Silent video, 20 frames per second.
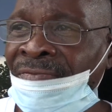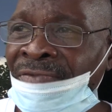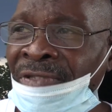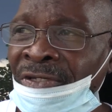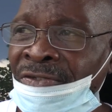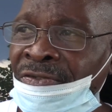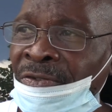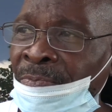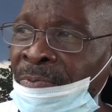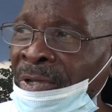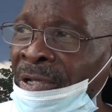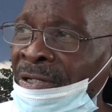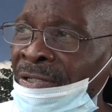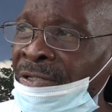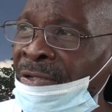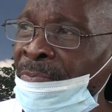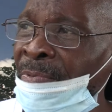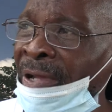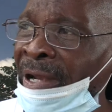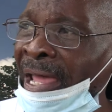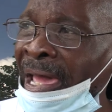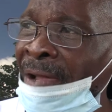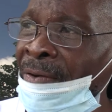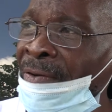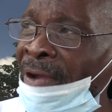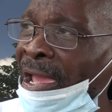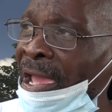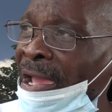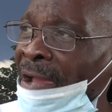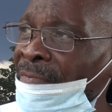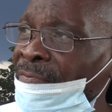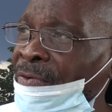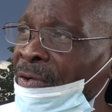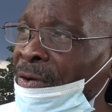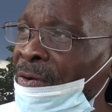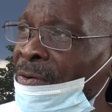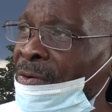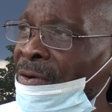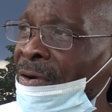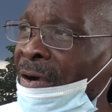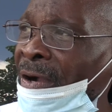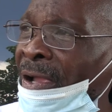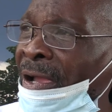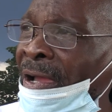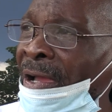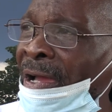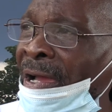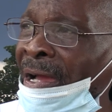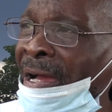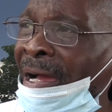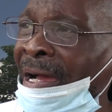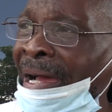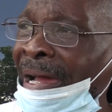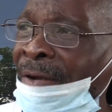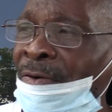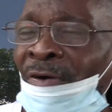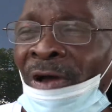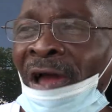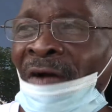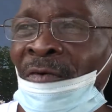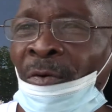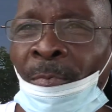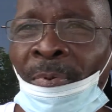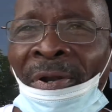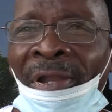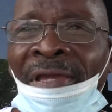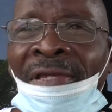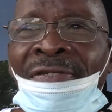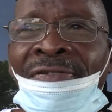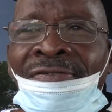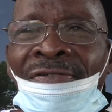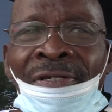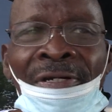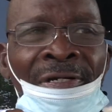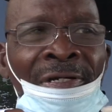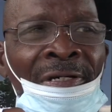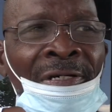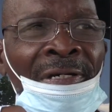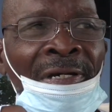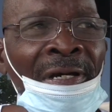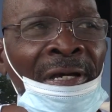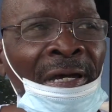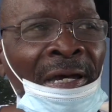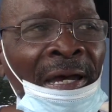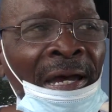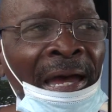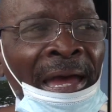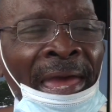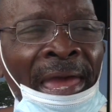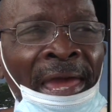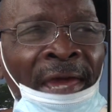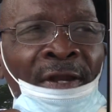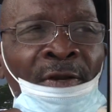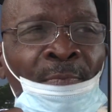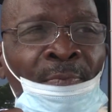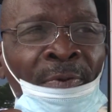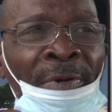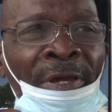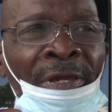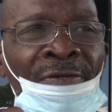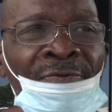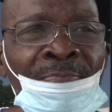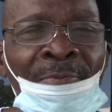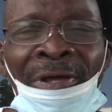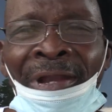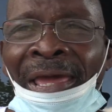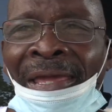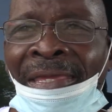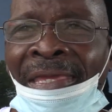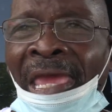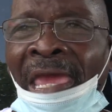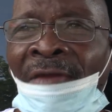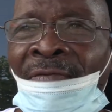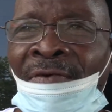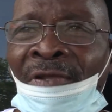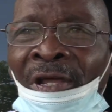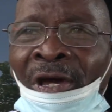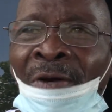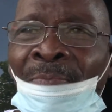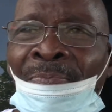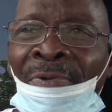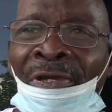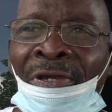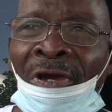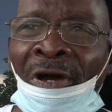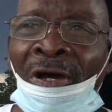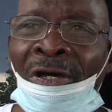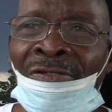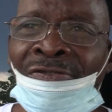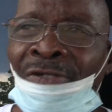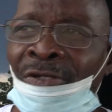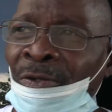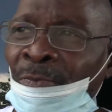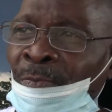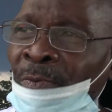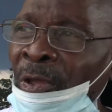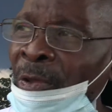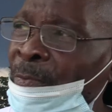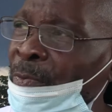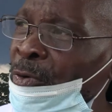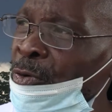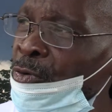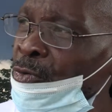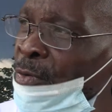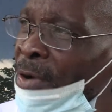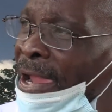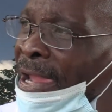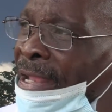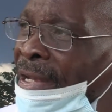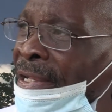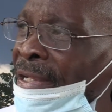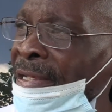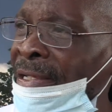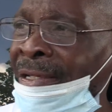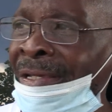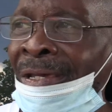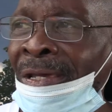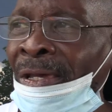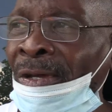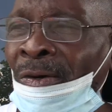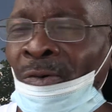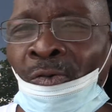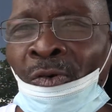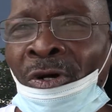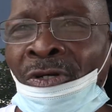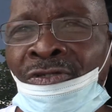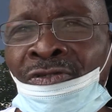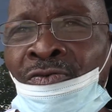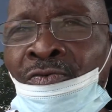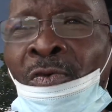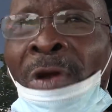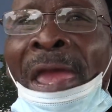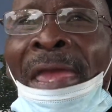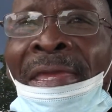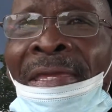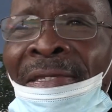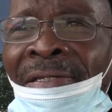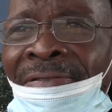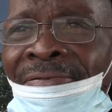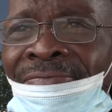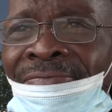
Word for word: get disability, but I don't have no, I don't have a place. Uh, yeah. I had a place, but I gave it up because of the people who ran it wasn't right.